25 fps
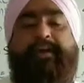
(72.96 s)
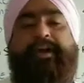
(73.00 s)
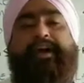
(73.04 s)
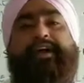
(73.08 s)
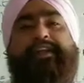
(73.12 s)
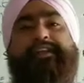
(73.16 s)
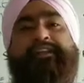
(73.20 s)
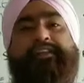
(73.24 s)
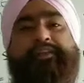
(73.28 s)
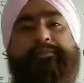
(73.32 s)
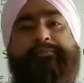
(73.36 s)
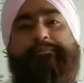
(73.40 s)

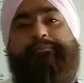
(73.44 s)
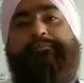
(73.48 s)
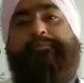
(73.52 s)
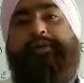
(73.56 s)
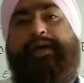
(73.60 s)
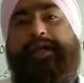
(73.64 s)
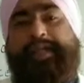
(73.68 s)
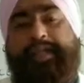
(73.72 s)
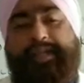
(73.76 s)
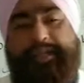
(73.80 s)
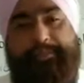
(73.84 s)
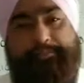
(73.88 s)
and they
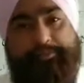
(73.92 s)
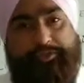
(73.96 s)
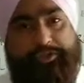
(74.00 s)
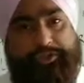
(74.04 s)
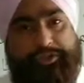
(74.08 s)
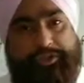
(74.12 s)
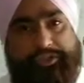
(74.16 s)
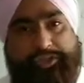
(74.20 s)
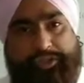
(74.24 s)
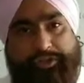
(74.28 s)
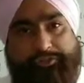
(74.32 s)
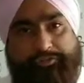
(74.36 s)
buy a
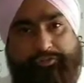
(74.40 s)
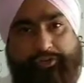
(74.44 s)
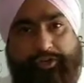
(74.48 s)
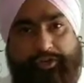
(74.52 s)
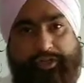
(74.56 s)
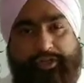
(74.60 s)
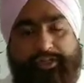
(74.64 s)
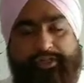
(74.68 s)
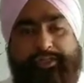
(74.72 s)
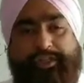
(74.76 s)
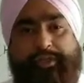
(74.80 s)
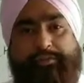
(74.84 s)
position
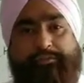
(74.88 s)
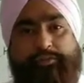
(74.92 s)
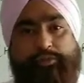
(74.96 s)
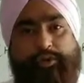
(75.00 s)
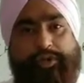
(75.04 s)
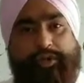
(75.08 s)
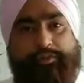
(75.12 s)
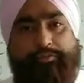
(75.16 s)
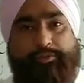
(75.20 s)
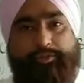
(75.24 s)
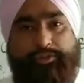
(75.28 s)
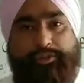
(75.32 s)
for us, they
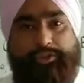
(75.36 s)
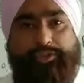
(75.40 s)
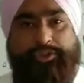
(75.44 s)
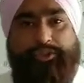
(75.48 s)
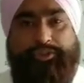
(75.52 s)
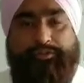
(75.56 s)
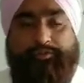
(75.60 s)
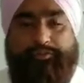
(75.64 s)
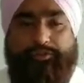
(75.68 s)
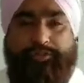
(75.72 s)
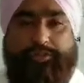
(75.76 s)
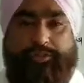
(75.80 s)
book a
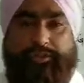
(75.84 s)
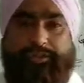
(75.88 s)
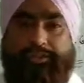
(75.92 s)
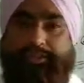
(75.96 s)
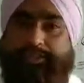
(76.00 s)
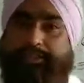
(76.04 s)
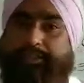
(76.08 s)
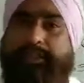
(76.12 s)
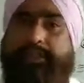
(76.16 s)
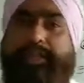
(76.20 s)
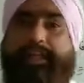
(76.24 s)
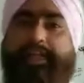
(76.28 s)
position for
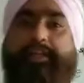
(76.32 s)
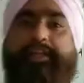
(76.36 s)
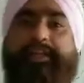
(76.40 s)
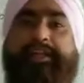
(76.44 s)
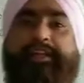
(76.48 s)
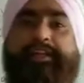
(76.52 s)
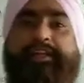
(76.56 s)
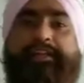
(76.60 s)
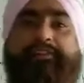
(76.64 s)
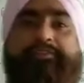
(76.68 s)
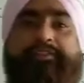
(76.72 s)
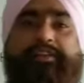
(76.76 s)
us, and
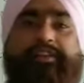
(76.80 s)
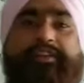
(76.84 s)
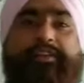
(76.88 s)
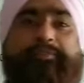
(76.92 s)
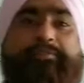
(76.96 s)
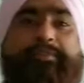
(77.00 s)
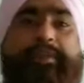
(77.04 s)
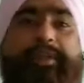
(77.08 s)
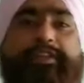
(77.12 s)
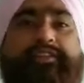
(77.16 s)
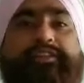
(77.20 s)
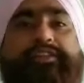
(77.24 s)
later when
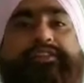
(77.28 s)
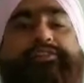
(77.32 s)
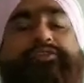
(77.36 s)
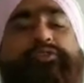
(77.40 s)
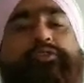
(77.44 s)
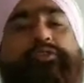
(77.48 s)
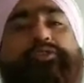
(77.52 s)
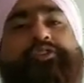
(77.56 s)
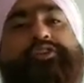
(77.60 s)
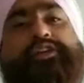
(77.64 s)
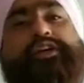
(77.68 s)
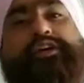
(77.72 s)
the prices
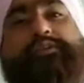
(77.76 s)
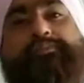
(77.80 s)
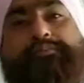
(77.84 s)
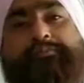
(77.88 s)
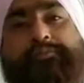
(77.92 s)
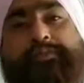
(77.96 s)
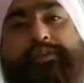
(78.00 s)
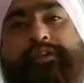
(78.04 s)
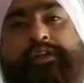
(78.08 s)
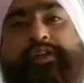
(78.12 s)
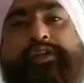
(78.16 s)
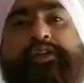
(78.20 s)
goes
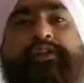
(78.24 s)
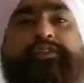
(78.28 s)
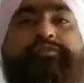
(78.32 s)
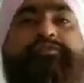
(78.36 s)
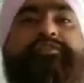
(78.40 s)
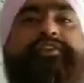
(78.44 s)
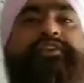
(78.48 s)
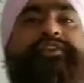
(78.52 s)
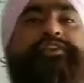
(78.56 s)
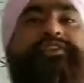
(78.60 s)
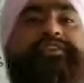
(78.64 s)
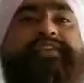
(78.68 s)
up,
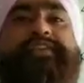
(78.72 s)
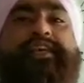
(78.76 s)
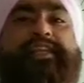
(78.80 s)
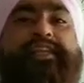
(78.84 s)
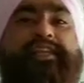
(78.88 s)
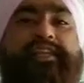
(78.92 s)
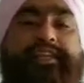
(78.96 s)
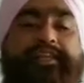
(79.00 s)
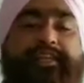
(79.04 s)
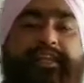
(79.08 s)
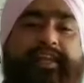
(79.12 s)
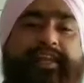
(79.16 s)
we
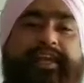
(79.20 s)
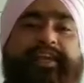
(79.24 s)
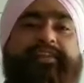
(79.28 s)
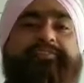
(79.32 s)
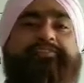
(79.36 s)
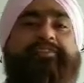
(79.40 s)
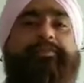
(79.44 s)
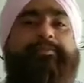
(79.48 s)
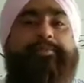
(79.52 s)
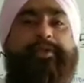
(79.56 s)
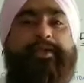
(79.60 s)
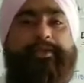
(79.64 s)
sell it
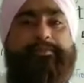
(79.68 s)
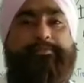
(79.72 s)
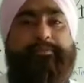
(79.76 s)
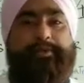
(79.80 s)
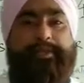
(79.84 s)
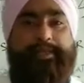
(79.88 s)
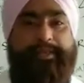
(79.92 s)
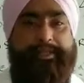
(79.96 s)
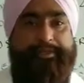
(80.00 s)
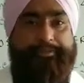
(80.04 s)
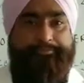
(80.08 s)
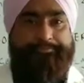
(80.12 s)
and we make
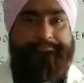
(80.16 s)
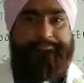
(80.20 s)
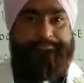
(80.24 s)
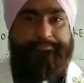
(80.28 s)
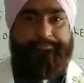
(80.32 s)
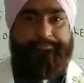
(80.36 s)
money.